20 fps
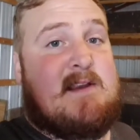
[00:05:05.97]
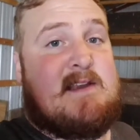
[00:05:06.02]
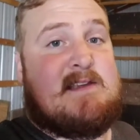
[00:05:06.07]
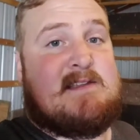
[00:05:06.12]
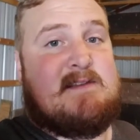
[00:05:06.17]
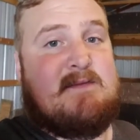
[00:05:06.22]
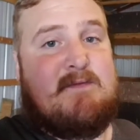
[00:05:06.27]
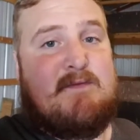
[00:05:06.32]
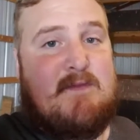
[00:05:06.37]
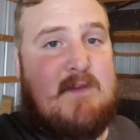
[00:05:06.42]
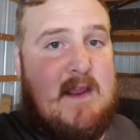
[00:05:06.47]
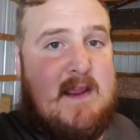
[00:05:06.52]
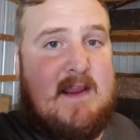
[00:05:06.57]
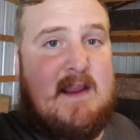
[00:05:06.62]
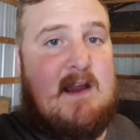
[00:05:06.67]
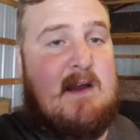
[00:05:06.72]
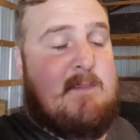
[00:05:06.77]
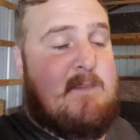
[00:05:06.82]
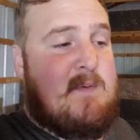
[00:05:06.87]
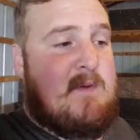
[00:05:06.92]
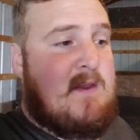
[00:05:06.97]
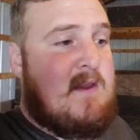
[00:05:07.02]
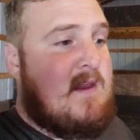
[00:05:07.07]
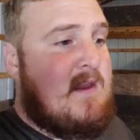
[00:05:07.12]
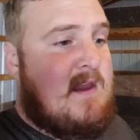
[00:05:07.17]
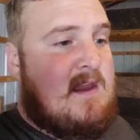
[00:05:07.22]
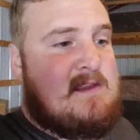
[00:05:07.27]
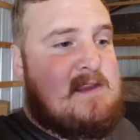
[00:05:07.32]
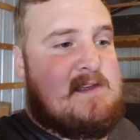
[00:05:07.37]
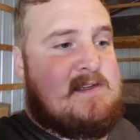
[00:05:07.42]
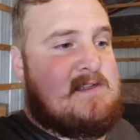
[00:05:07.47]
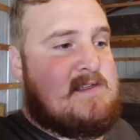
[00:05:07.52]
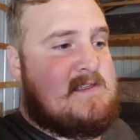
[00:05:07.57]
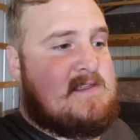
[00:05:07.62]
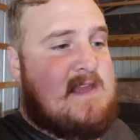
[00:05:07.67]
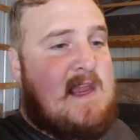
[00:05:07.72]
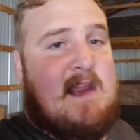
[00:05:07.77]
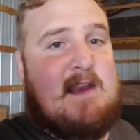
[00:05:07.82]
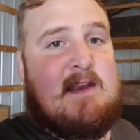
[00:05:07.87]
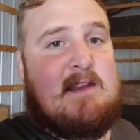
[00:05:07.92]
It doesn't flake up, and they just
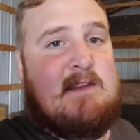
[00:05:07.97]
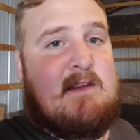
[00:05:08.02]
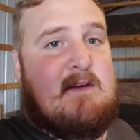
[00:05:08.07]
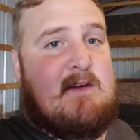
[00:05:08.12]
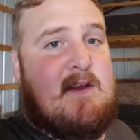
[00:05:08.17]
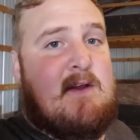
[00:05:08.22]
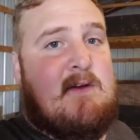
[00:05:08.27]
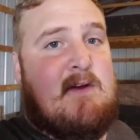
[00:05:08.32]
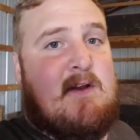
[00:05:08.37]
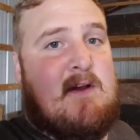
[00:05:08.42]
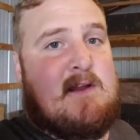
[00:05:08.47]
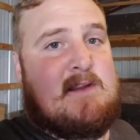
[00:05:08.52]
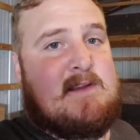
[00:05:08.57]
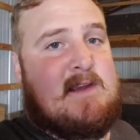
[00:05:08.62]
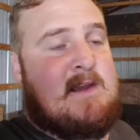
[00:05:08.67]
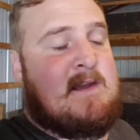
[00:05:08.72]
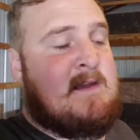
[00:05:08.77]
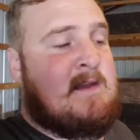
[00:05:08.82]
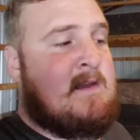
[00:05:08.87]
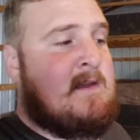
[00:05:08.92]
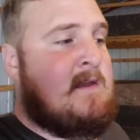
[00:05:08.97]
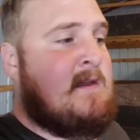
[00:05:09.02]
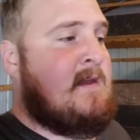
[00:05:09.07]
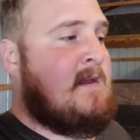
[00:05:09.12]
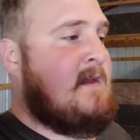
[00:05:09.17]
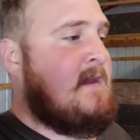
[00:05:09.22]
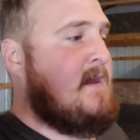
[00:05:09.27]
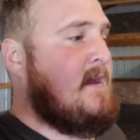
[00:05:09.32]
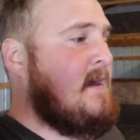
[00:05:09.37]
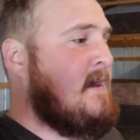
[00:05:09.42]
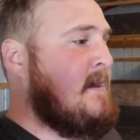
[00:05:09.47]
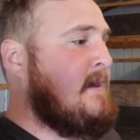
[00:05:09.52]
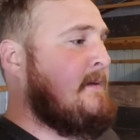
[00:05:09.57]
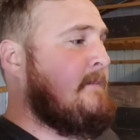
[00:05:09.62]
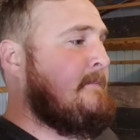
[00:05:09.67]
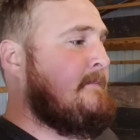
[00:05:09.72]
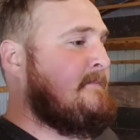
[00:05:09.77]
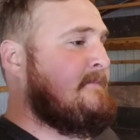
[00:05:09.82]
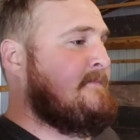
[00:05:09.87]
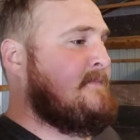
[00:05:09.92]
stand in their urine all day.
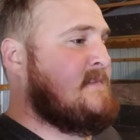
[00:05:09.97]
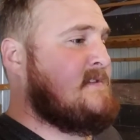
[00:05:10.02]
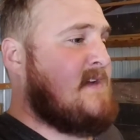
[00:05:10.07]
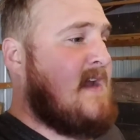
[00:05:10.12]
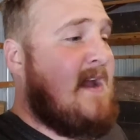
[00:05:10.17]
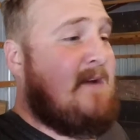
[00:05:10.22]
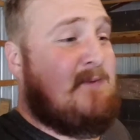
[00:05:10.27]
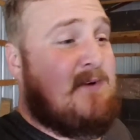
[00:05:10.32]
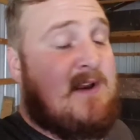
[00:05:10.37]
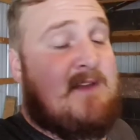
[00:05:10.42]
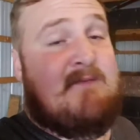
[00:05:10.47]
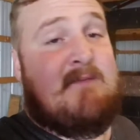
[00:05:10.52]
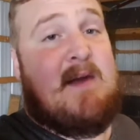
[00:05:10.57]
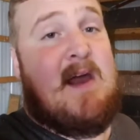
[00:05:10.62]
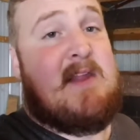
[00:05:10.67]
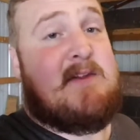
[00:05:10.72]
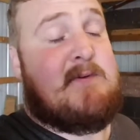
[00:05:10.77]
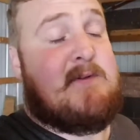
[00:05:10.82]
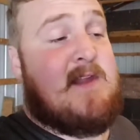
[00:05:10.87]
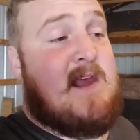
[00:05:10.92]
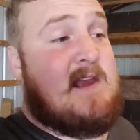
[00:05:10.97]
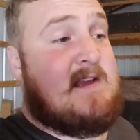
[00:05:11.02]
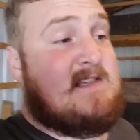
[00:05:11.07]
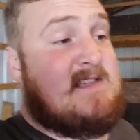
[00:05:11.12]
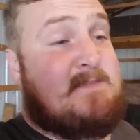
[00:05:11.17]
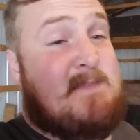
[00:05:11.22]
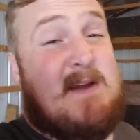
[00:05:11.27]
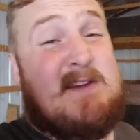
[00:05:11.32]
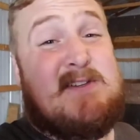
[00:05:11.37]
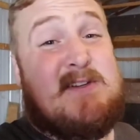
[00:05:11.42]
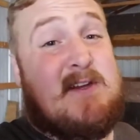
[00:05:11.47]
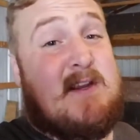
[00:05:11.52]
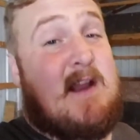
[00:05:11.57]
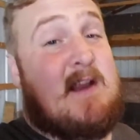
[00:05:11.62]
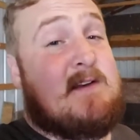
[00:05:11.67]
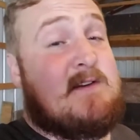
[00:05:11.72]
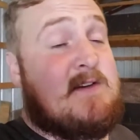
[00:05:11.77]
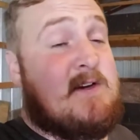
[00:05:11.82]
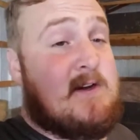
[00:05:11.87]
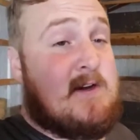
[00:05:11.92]
So I wouldn't even bother with that, especially
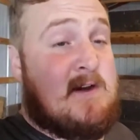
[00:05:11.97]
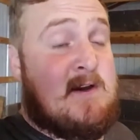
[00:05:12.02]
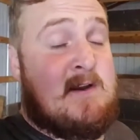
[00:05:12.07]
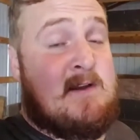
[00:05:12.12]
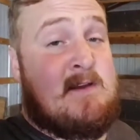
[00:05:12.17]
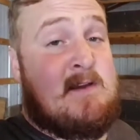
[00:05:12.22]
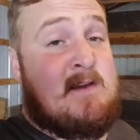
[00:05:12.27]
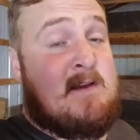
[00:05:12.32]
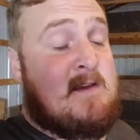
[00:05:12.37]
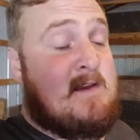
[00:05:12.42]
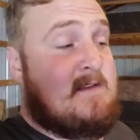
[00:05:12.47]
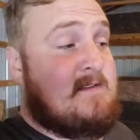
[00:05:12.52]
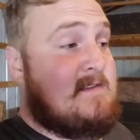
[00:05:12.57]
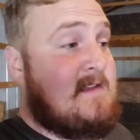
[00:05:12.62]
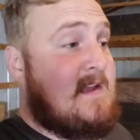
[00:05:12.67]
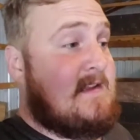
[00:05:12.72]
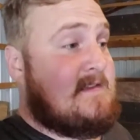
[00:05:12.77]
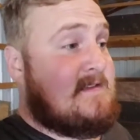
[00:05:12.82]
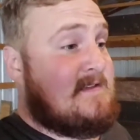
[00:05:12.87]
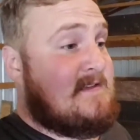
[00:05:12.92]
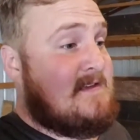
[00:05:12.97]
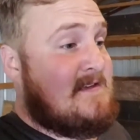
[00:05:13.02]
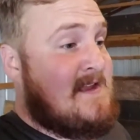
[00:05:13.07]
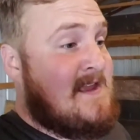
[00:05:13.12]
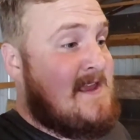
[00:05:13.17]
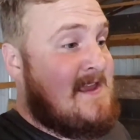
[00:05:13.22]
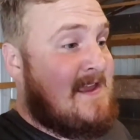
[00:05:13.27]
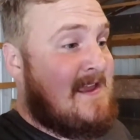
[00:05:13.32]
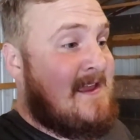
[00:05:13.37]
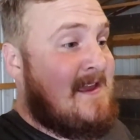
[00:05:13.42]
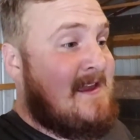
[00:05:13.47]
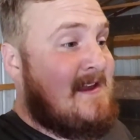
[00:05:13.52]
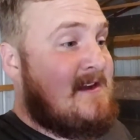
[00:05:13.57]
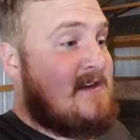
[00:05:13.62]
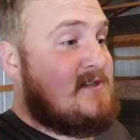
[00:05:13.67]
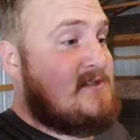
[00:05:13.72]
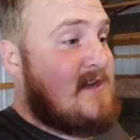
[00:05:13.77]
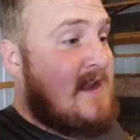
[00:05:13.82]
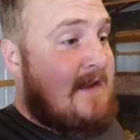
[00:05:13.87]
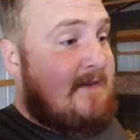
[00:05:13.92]
on dirt. That's
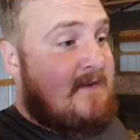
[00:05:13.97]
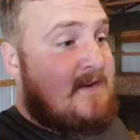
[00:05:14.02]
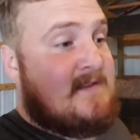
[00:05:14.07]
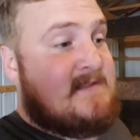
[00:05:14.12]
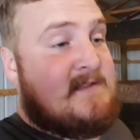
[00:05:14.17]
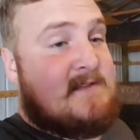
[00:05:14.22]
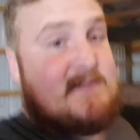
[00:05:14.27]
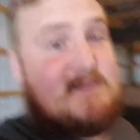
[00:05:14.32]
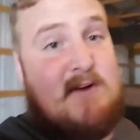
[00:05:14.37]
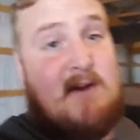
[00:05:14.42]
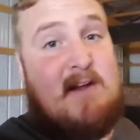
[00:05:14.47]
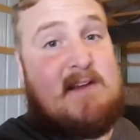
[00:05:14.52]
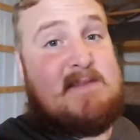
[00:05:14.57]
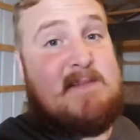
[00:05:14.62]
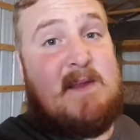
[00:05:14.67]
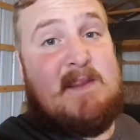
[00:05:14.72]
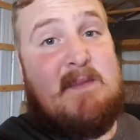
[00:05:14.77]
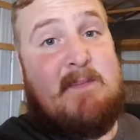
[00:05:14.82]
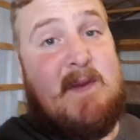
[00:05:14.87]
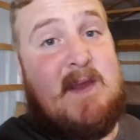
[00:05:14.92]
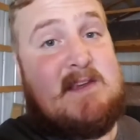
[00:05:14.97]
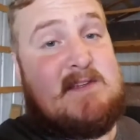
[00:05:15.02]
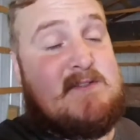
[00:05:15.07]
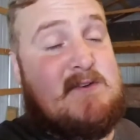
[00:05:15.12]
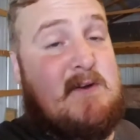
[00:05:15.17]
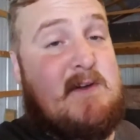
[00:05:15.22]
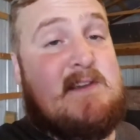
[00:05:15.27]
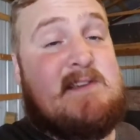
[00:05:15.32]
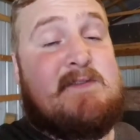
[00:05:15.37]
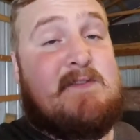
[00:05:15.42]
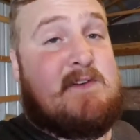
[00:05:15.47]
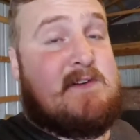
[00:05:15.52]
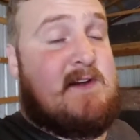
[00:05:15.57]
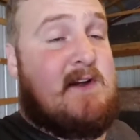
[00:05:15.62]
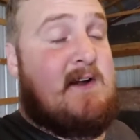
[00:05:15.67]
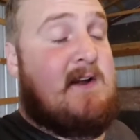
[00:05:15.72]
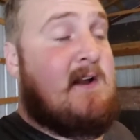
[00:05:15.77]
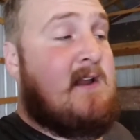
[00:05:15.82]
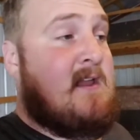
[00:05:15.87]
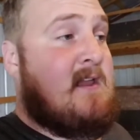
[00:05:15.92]
shavings and straw is about the best choice for
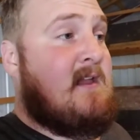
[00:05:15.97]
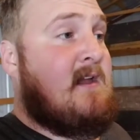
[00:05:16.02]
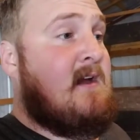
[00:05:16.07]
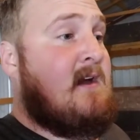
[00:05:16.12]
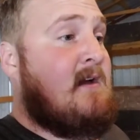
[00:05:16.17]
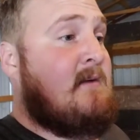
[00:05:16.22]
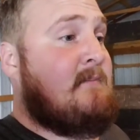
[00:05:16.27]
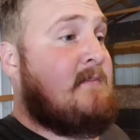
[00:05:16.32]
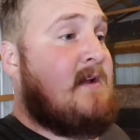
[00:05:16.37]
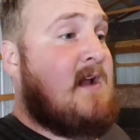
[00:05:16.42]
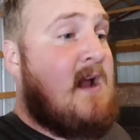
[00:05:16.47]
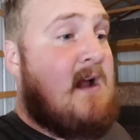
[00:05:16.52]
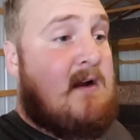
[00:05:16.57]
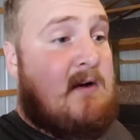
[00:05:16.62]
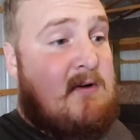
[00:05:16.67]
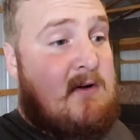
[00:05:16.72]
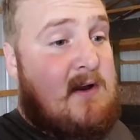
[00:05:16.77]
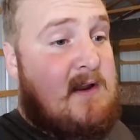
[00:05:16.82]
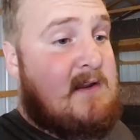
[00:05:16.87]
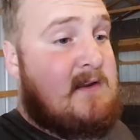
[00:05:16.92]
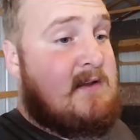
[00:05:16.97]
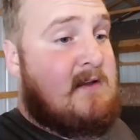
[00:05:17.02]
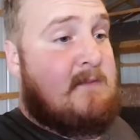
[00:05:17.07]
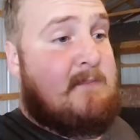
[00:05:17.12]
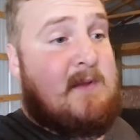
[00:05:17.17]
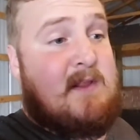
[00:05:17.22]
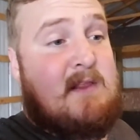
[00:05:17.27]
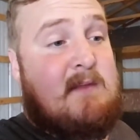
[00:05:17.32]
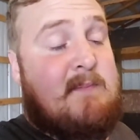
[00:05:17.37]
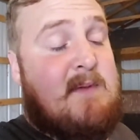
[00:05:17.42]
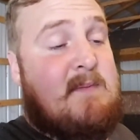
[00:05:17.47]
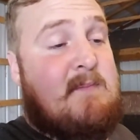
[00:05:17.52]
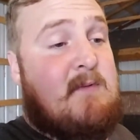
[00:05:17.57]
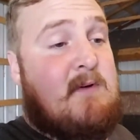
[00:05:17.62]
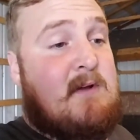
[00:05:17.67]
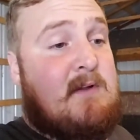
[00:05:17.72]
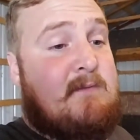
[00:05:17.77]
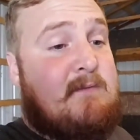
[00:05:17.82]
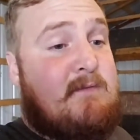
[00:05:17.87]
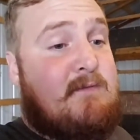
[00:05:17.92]
dirt. Concrete, you can be a little bit
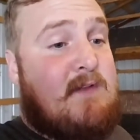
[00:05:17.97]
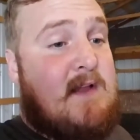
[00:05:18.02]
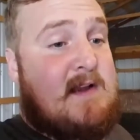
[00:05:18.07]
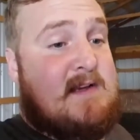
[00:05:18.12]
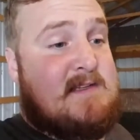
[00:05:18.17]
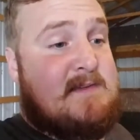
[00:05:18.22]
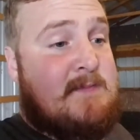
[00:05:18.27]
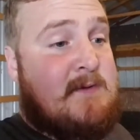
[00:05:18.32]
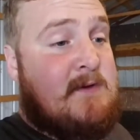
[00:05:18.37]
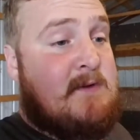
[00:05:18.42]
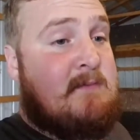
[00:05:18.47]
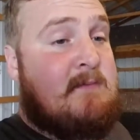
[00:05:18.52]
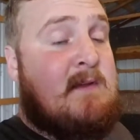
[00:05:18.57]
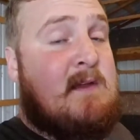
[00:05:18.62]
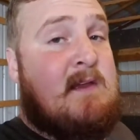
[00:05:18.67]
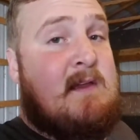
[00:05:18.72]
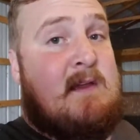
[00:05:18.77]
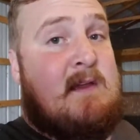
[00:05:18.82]
more flexible.